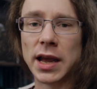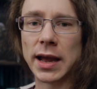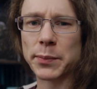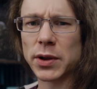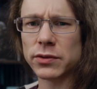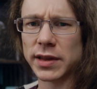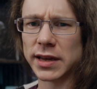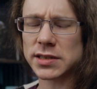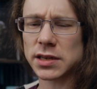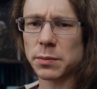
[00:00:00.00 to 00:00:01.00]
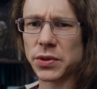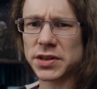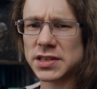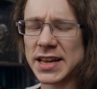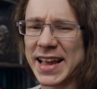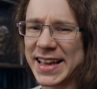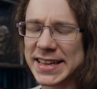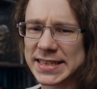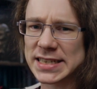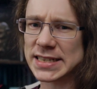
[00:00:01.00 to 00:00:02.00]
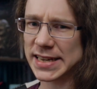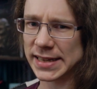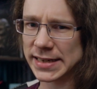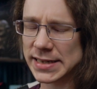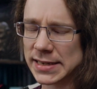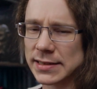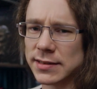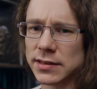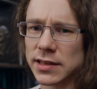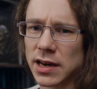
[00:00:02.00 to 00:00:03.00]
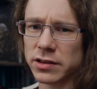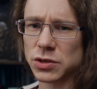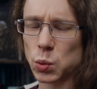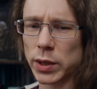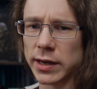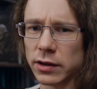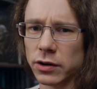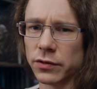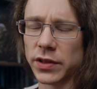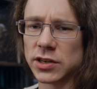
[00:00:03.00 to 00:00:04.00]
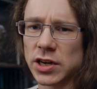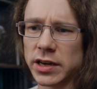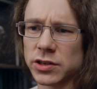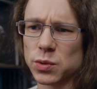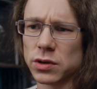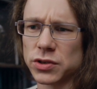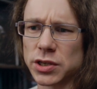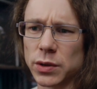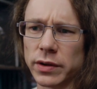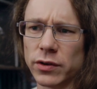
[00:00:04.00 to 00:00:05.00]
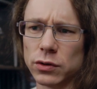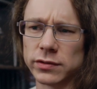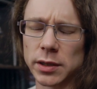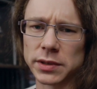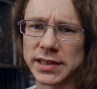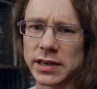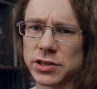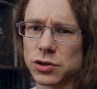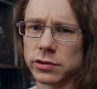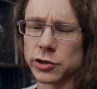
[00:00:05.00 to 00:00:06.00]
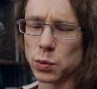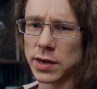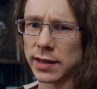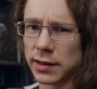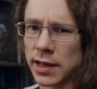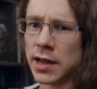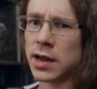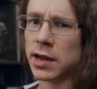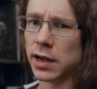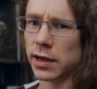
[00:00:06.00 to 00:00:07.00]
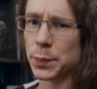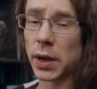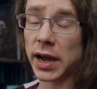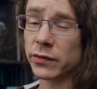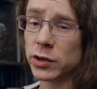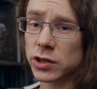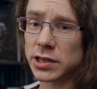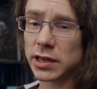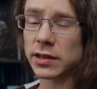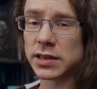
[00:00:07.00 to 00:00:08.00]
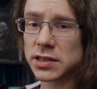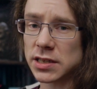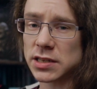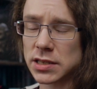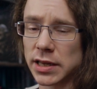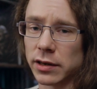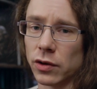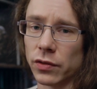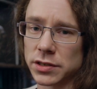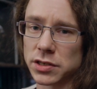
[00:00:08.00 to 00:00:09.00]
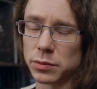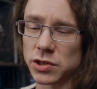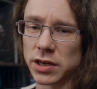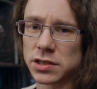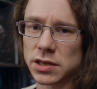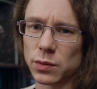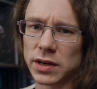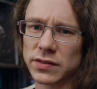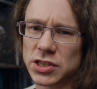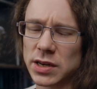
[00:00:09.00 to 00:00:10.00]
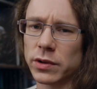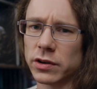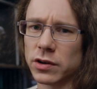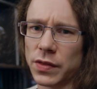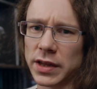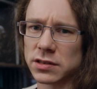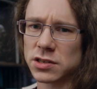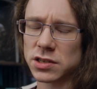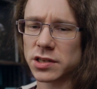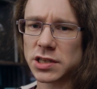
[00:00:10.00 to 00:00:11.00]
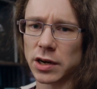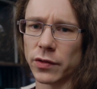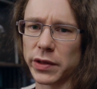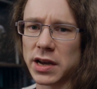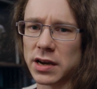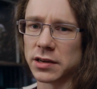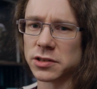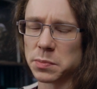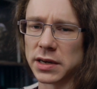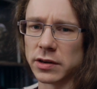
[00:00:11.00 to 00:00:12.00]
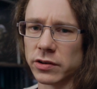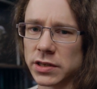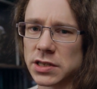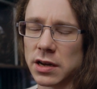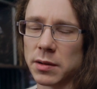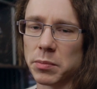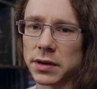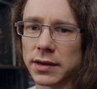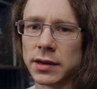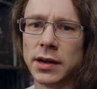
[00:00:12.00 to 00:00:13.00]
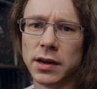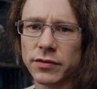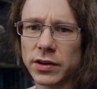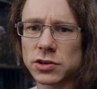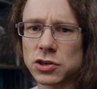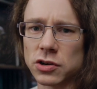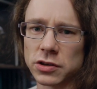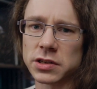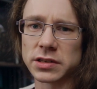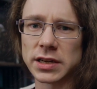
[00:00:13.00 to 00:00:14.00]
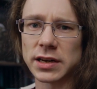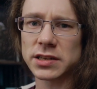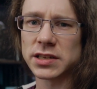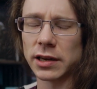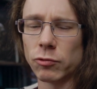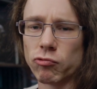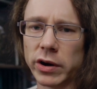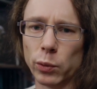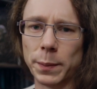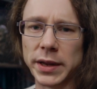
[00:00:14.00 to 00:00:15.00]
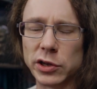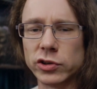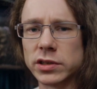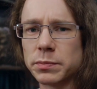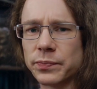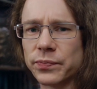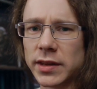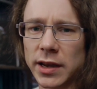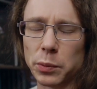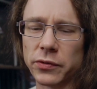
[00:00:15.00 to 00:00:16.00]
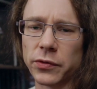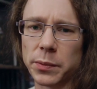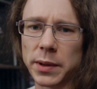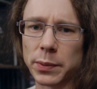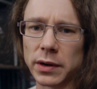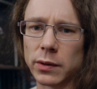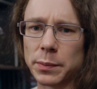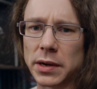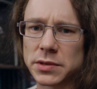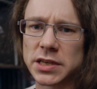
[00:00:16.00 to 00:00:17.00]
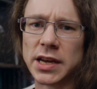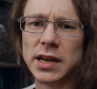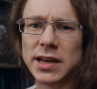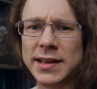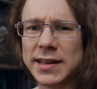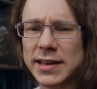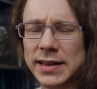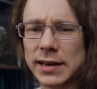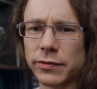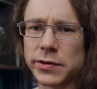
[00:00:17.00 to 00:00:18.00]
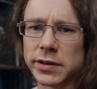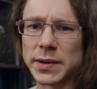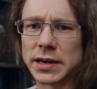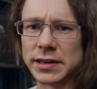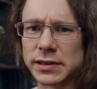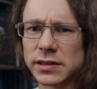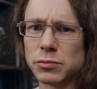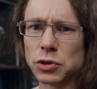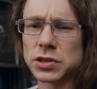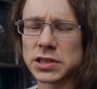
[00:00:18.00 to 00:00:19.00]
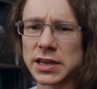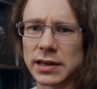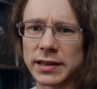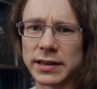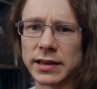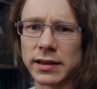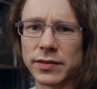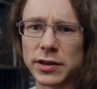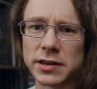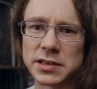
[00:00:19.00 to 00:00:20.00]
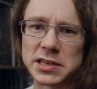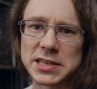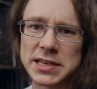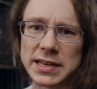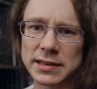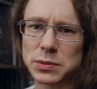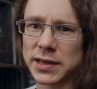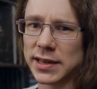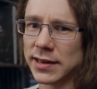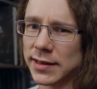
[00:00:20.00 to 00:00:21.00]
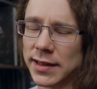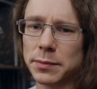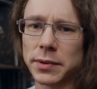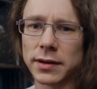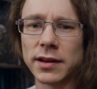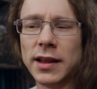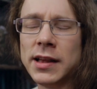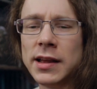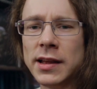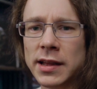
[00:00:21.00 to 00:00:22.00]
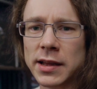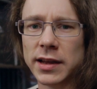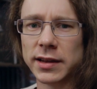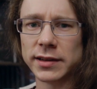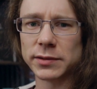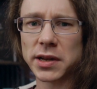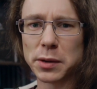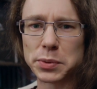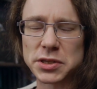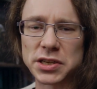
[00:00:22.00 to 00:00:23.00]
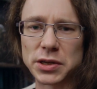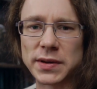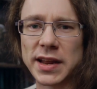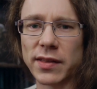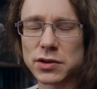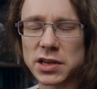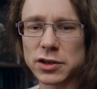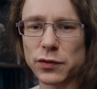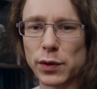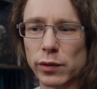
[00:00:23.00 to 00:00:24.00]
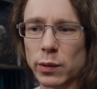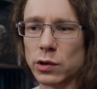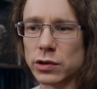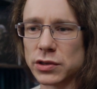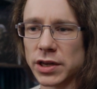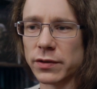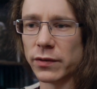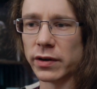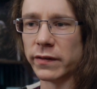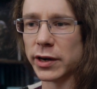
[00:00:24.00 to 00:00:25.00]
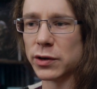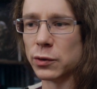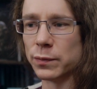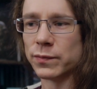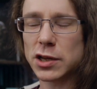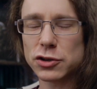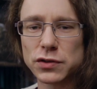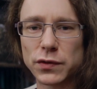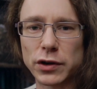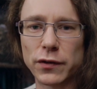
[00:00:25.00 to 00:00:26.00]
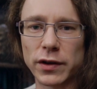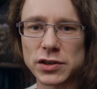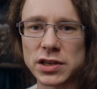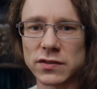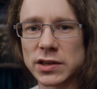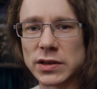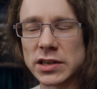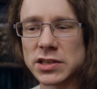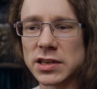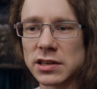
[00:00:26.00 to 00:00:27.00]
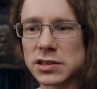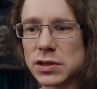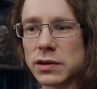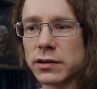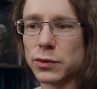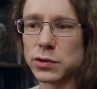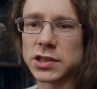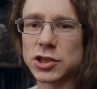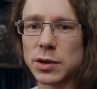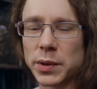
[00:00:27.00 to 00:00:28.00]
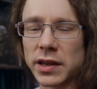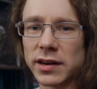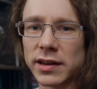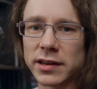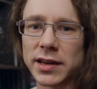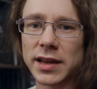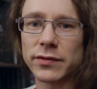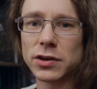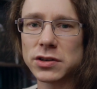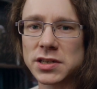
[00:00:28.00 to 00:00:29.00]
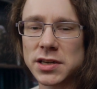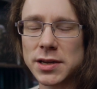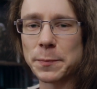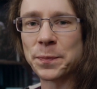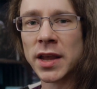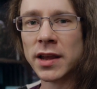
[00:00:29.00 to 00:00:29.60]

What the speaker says: And beyond that, Bethesda had said that the last week of the challenge will also involve double daily score as well. I haven't heard anything since then on that subject, so we'll have to see whether or not that's still on the cards a bit nearer the time, but fingers crossed, because that last little run will be good. Help a few people who are perhaps lagging a little further behind. I'm not exactly in the 90s yet, we're getting there, but it'll help us to get those last few rewards, so very, very cool. Lots of very fun stuff to get stuck into, looking forward to jumping in and having a good time.